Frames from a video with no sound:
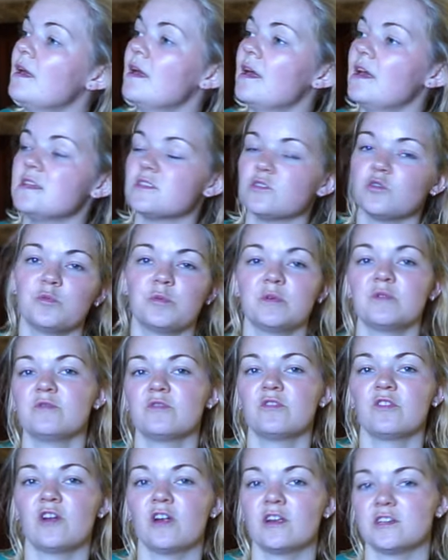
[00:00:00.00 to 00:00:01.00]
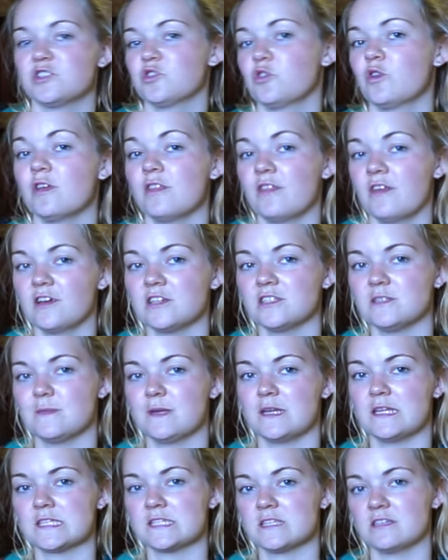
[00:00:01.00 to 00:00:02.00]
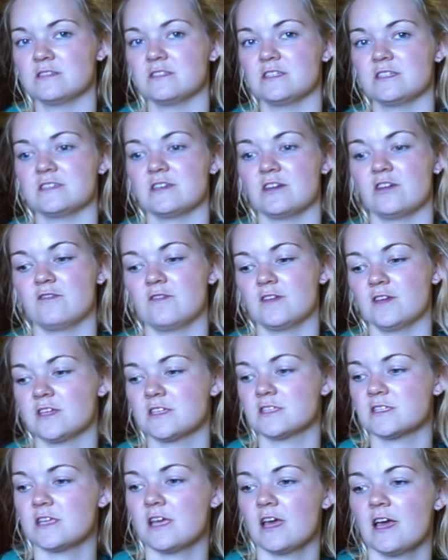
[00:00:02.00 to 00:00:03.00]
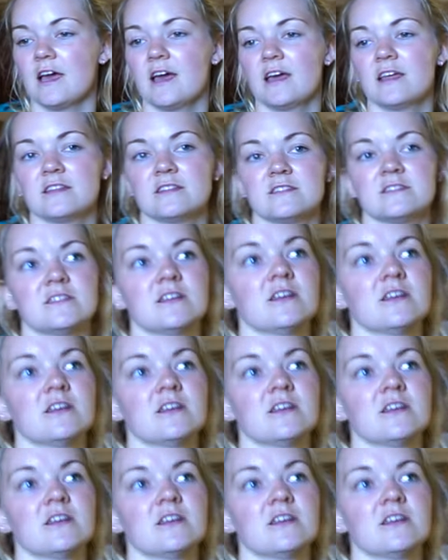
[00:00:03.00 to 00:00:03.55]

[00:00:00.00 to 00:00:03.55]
It's open for a short 30-minute Sunday service and